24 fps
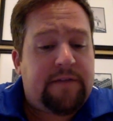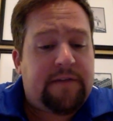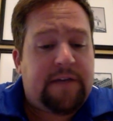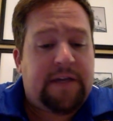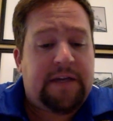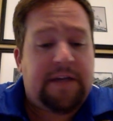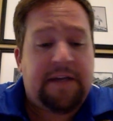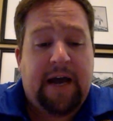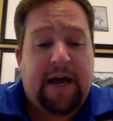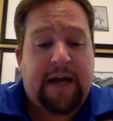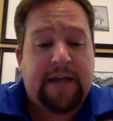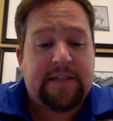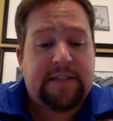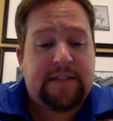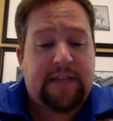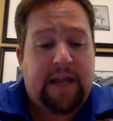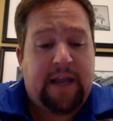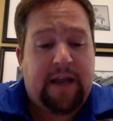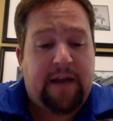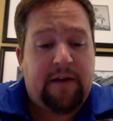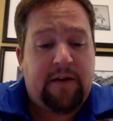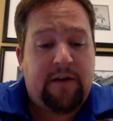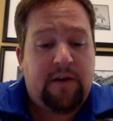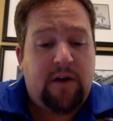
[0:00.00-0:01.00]
cannot
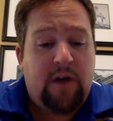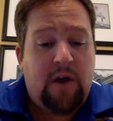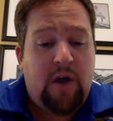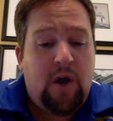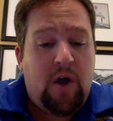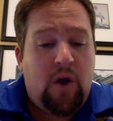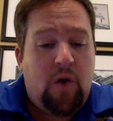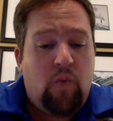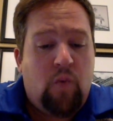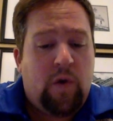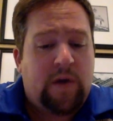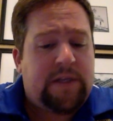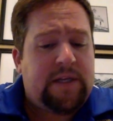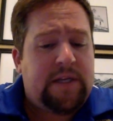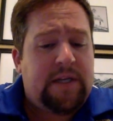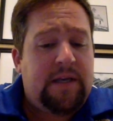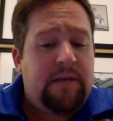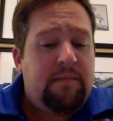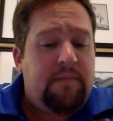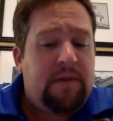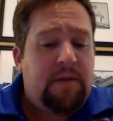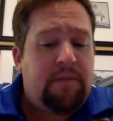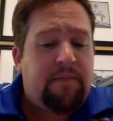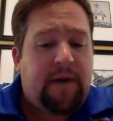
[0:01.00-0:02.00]
stand." What did he
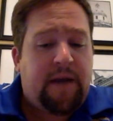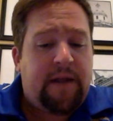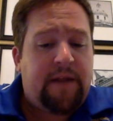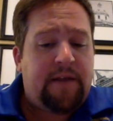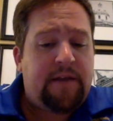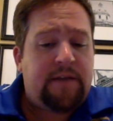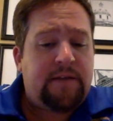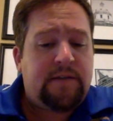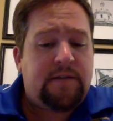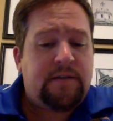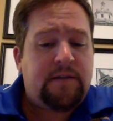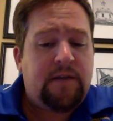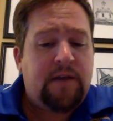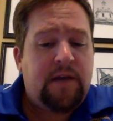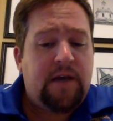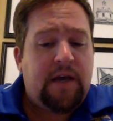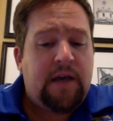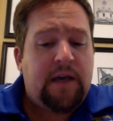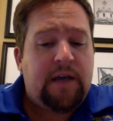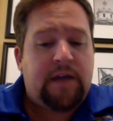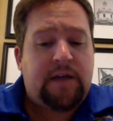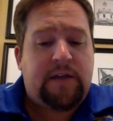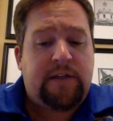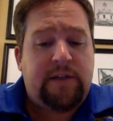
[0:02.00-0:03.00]
mean by this?
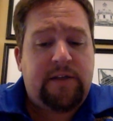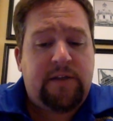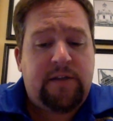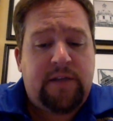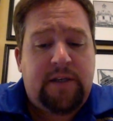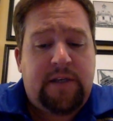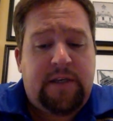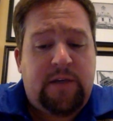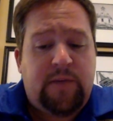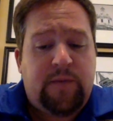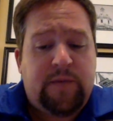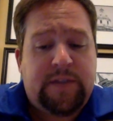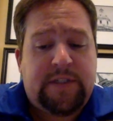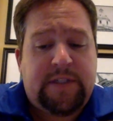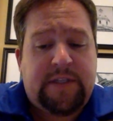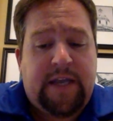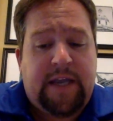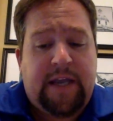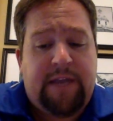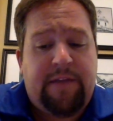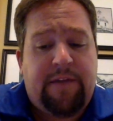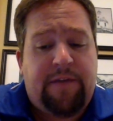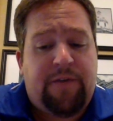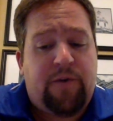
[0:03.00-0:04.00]
Clearly, he was
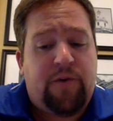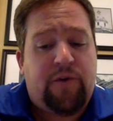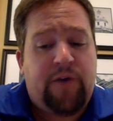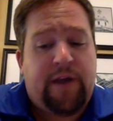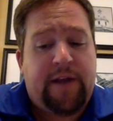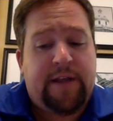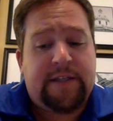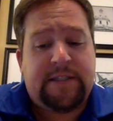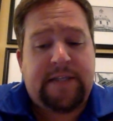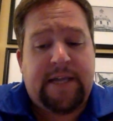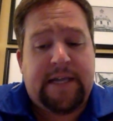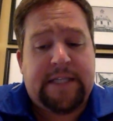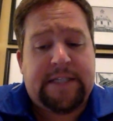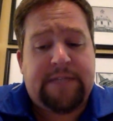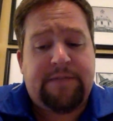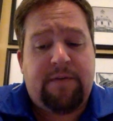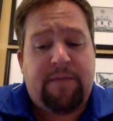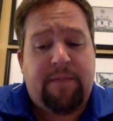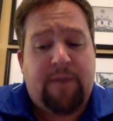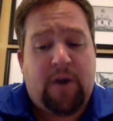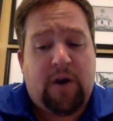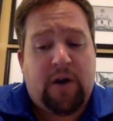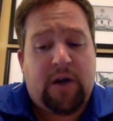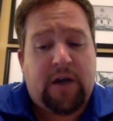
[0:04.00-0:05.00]
saying that the United States of
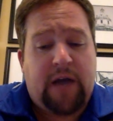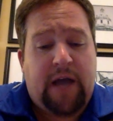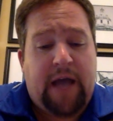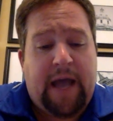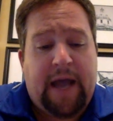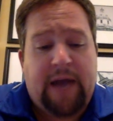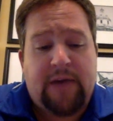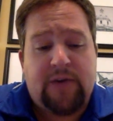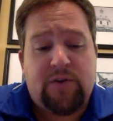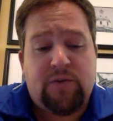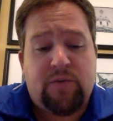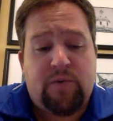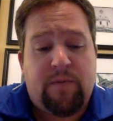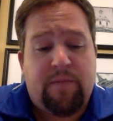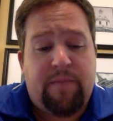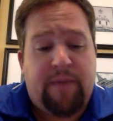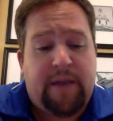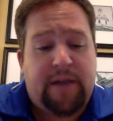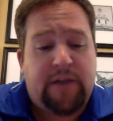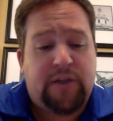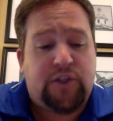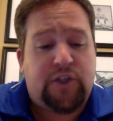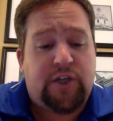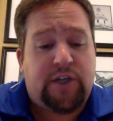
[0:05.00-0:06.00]
America had to
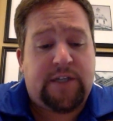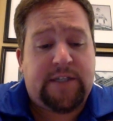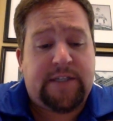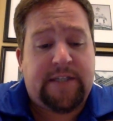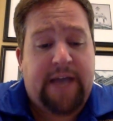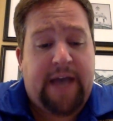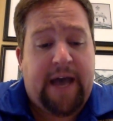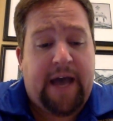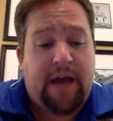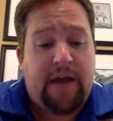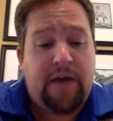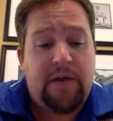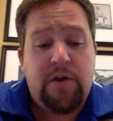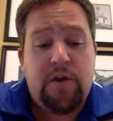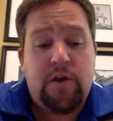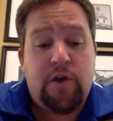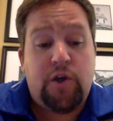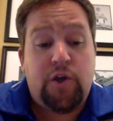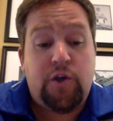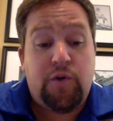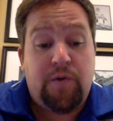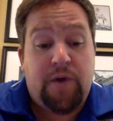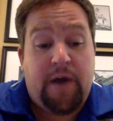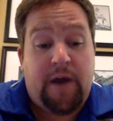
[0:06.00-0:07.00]
remain just that,
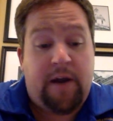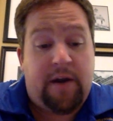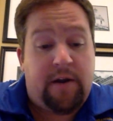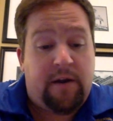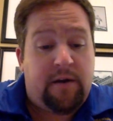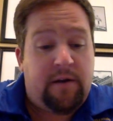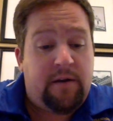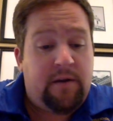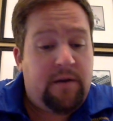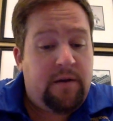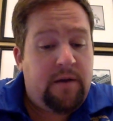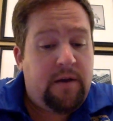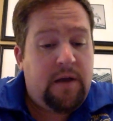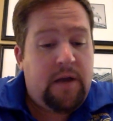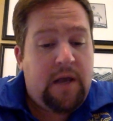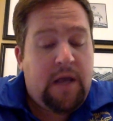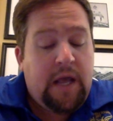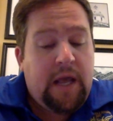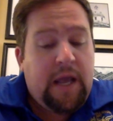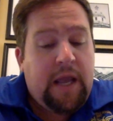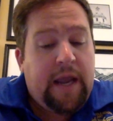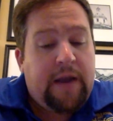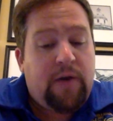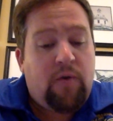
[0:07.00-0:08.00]
united.
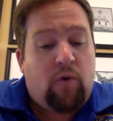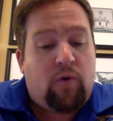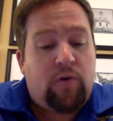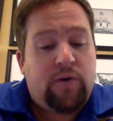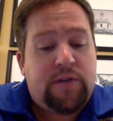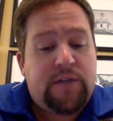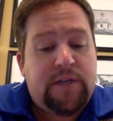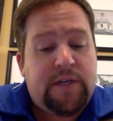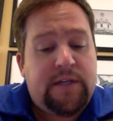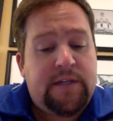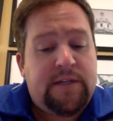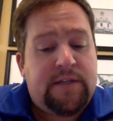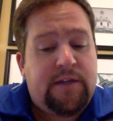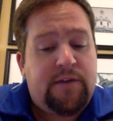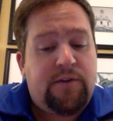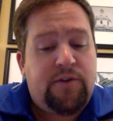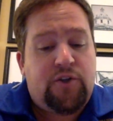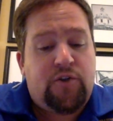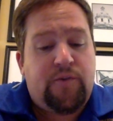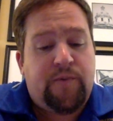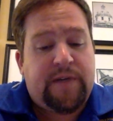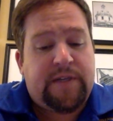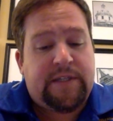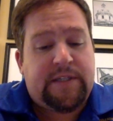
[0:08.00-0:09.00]
In order to continue
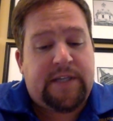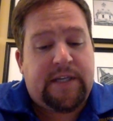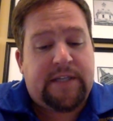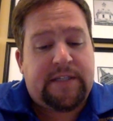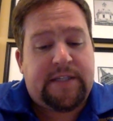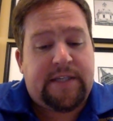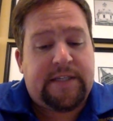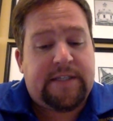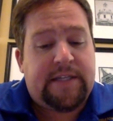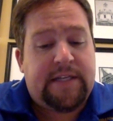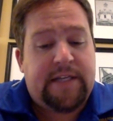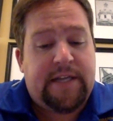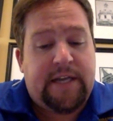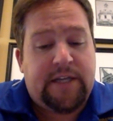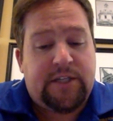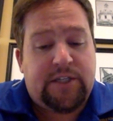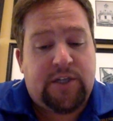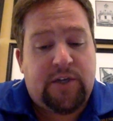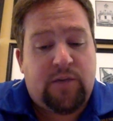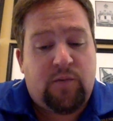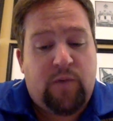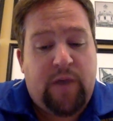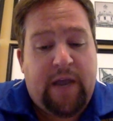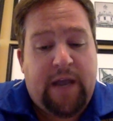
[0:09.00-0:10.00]
to exist as a
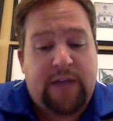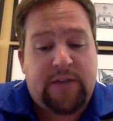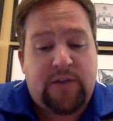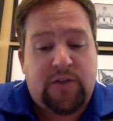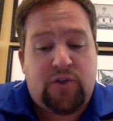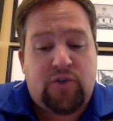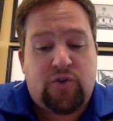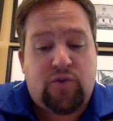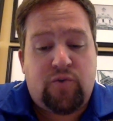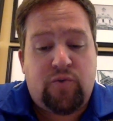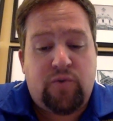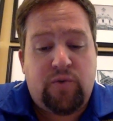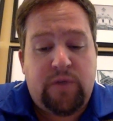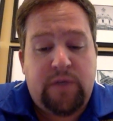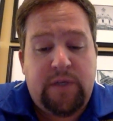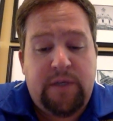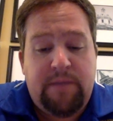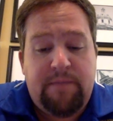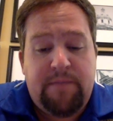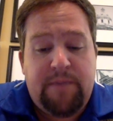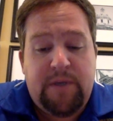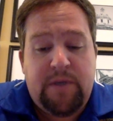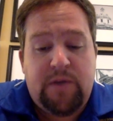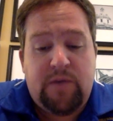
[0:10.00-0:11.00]
nation, we had to truly
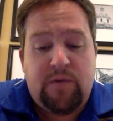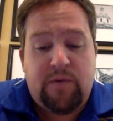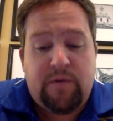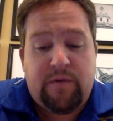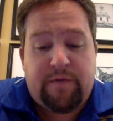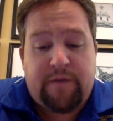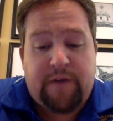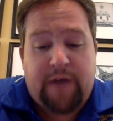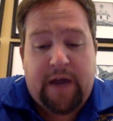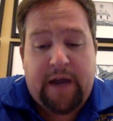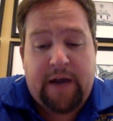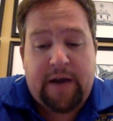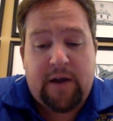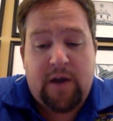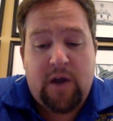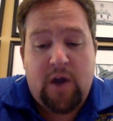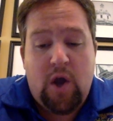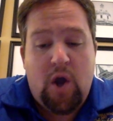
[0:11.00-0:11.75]
be unified.